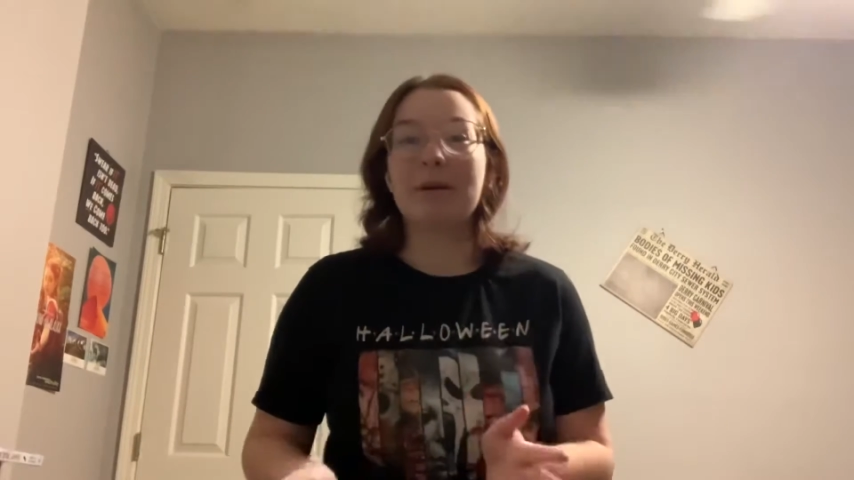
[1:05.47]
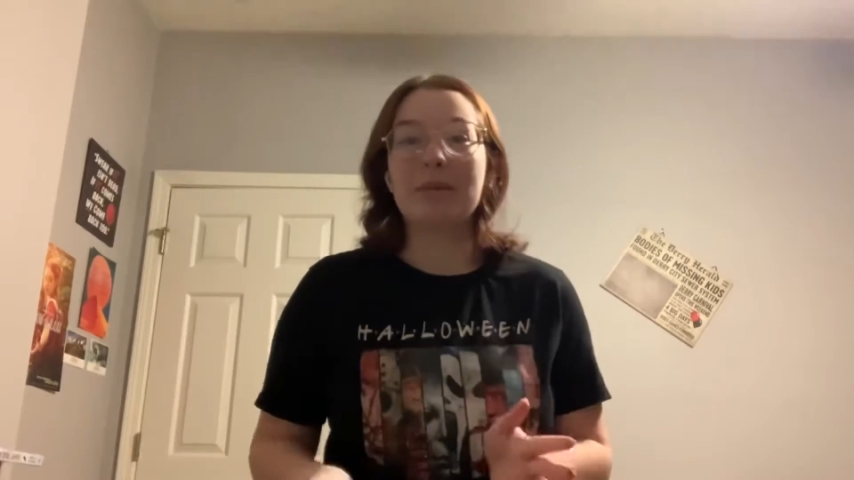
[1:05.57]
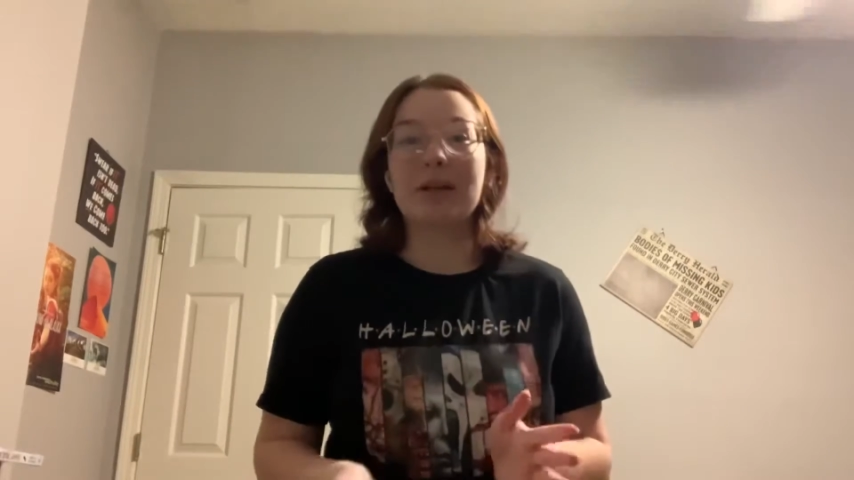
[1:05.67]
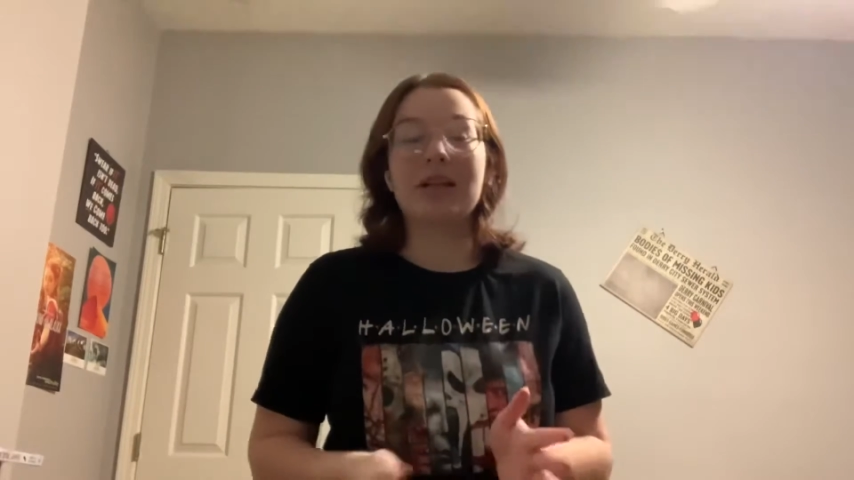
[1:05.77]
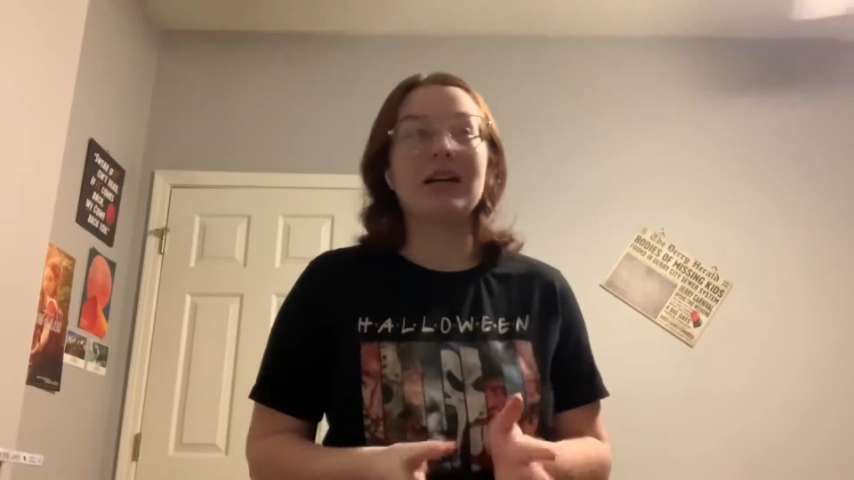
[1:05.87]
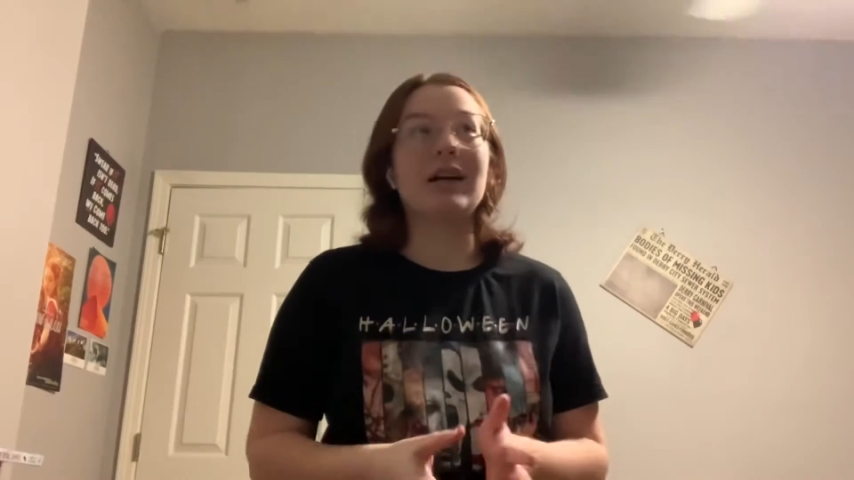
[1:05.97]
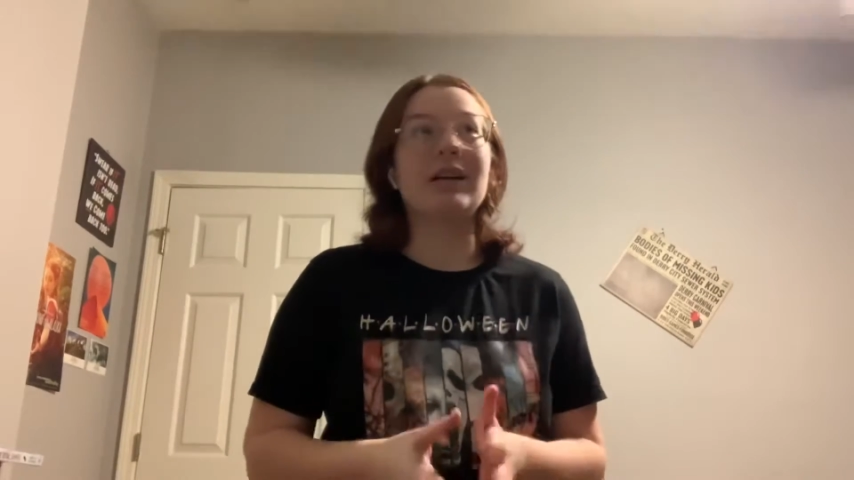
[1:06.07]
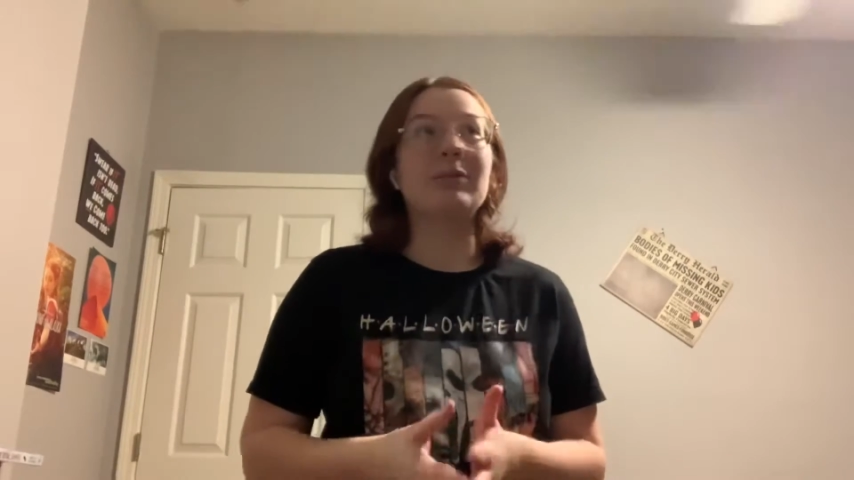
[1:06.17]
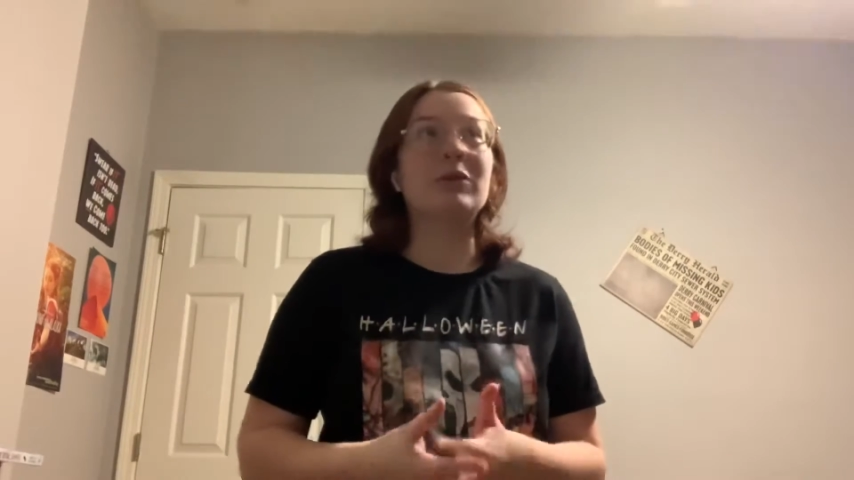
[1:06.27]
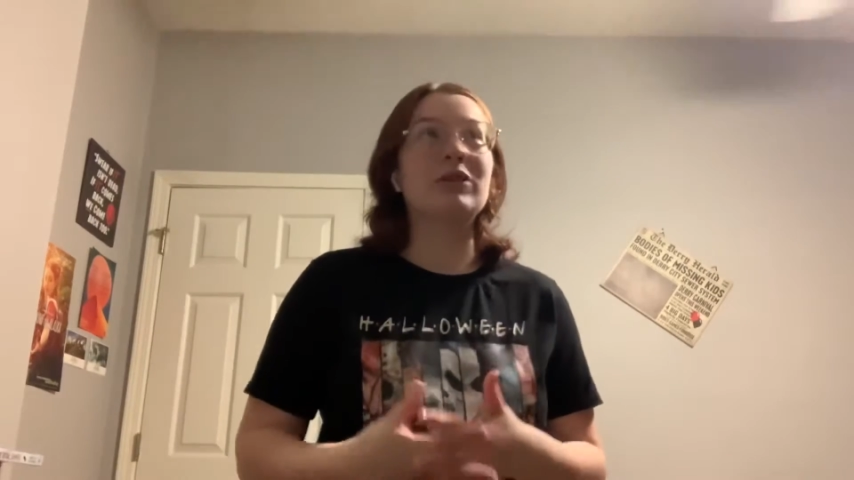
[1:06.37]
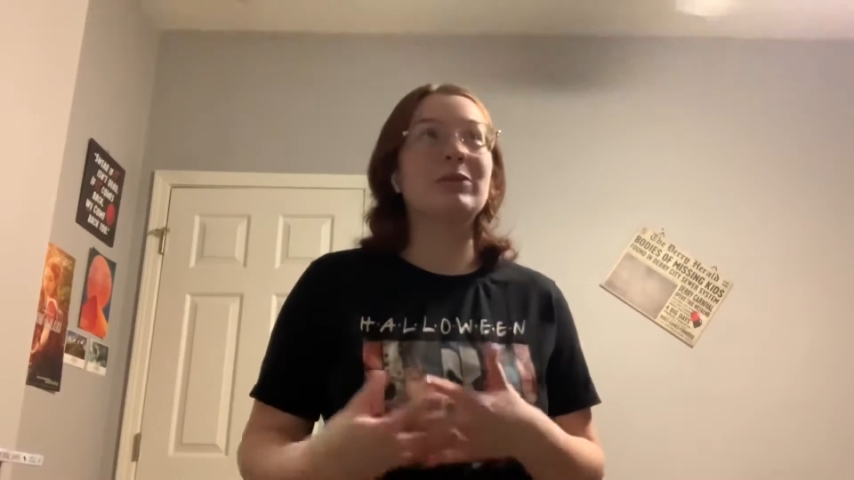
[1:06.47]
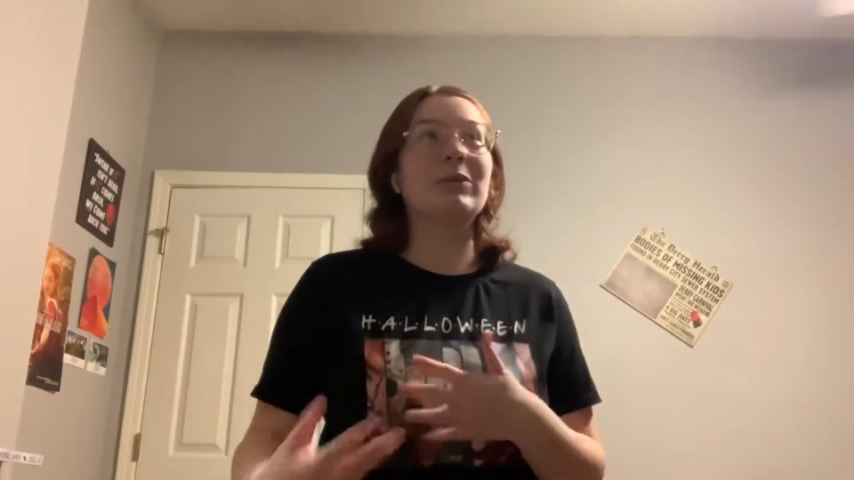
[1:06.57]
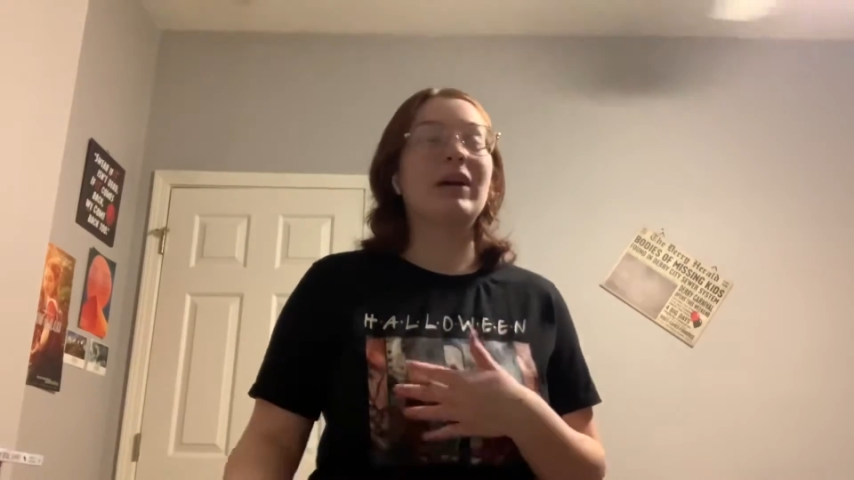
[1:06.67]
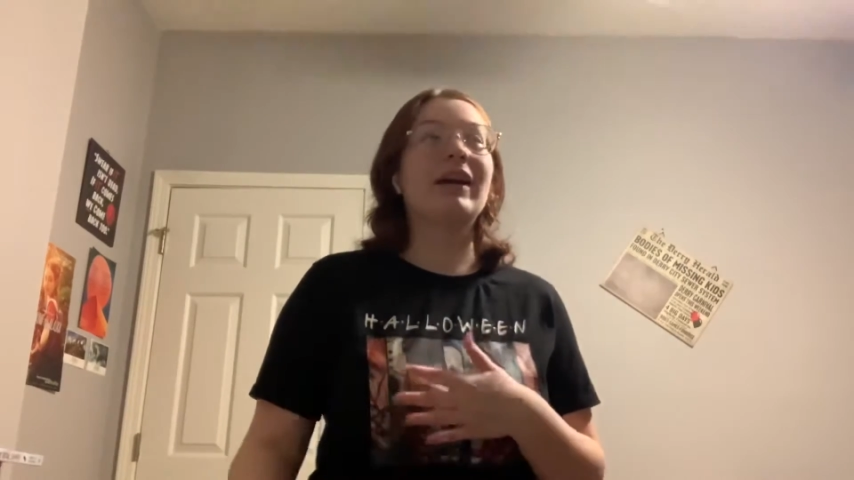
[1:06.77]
money on, which is why I